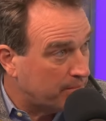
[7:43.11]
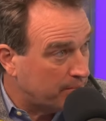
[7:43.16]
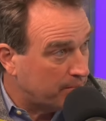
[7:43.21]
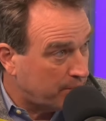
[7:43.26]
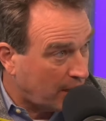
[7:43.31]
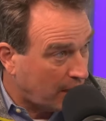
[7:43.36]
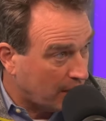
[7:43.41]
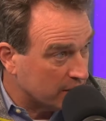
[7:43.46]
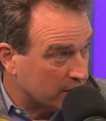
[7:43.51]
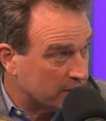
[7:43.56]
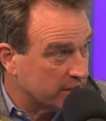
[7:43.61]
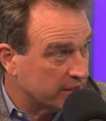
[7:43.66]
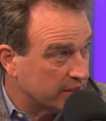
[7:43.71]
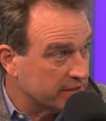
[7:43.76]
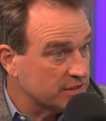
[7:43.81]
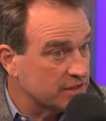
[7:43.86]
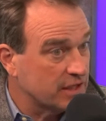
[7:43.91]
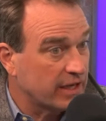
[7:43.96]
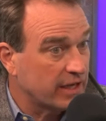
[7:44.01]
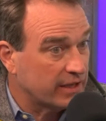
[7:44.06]

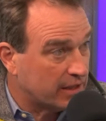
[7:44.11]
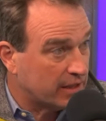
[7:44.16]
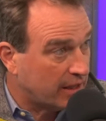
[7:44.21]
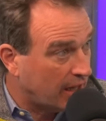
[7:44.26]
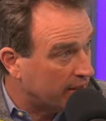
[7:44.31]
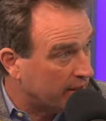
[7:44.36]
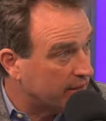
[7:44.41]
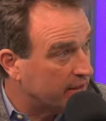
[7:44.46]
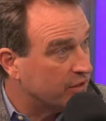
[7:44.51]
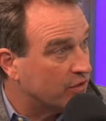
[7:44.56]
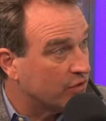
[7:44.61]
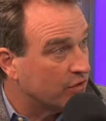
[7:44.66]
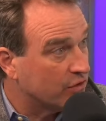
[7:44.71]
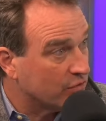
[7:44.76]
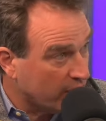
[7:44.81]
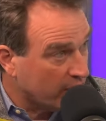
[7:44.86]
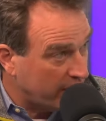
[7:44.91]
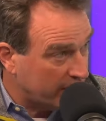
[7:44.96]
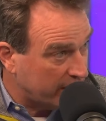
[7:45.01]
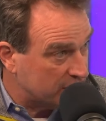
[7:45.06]
politics had gotten into the
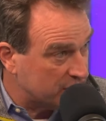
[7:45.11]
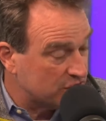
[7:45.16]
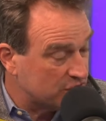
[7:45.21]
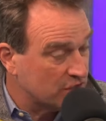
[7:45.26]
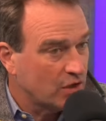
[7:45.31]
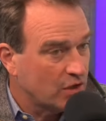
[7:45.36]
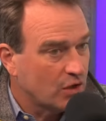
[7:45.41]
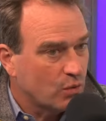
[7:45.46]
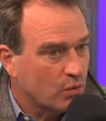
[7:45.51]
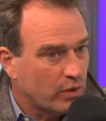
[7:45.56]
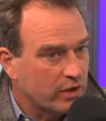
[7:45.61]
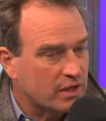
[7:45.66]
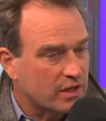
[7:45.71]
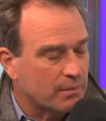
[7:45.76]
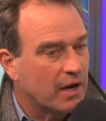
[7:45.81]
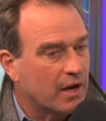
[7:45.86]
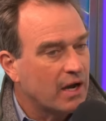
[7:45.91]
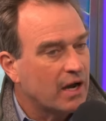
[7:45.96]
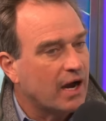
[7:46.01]
race with him.